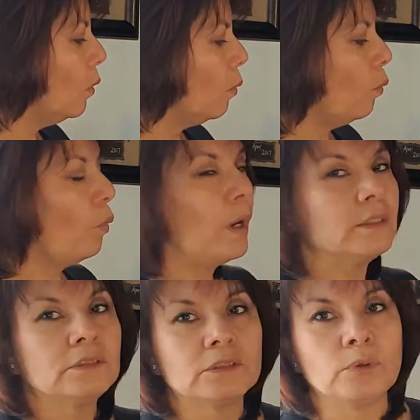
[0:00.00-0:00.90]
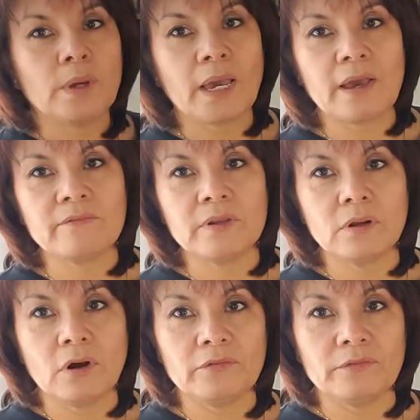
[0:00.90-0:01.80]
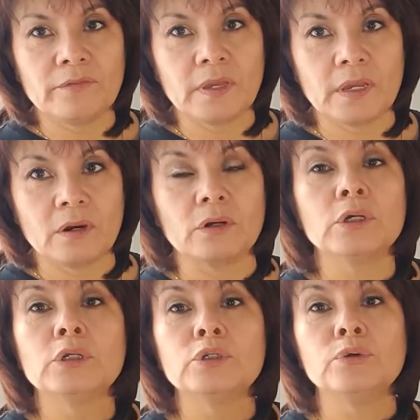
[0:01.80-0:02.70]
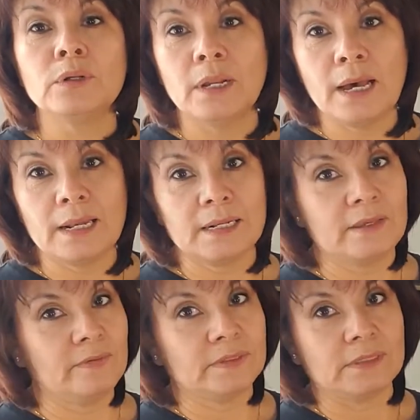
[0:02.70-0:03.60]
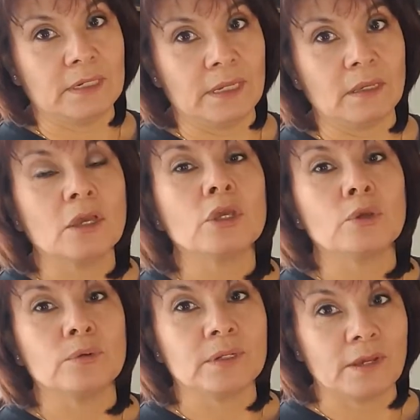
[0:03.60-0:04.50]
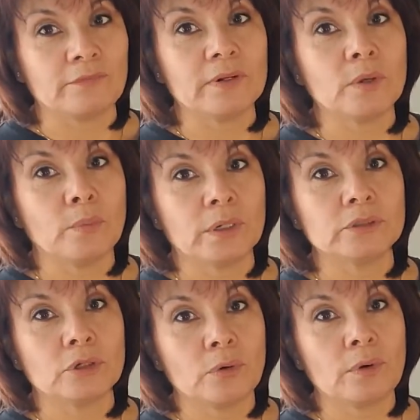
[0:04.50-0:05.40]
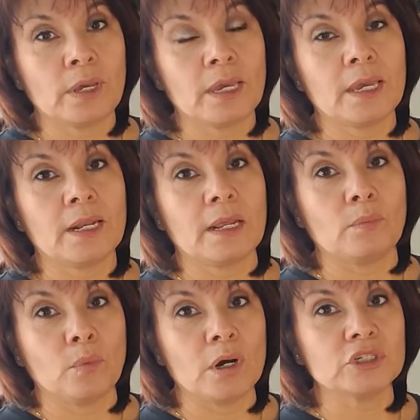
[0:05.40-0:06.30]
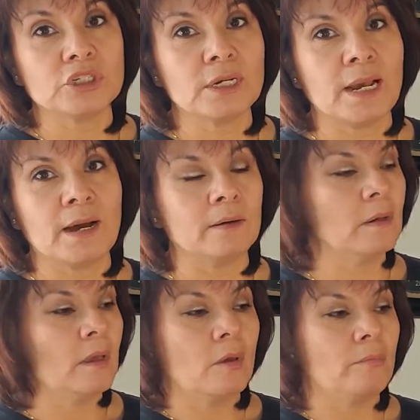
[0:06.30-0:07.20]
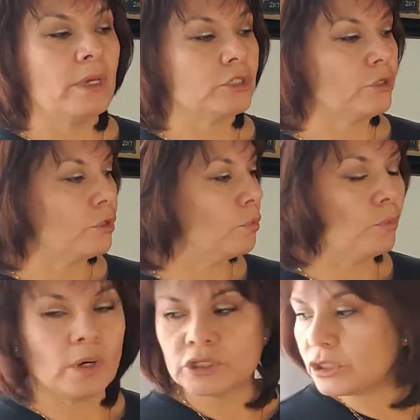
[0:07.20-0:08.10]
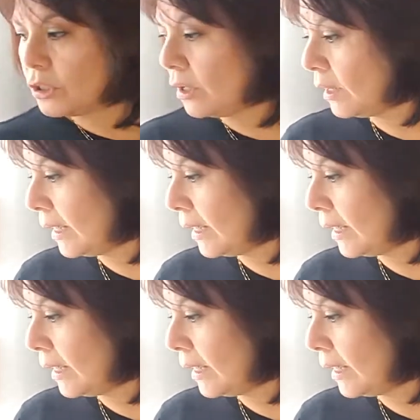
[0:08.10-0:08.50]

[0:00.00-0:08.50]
Once you have it off of here, do not leave it sitting. You definitely want to go ahead and wash it out. Make sure you wash it all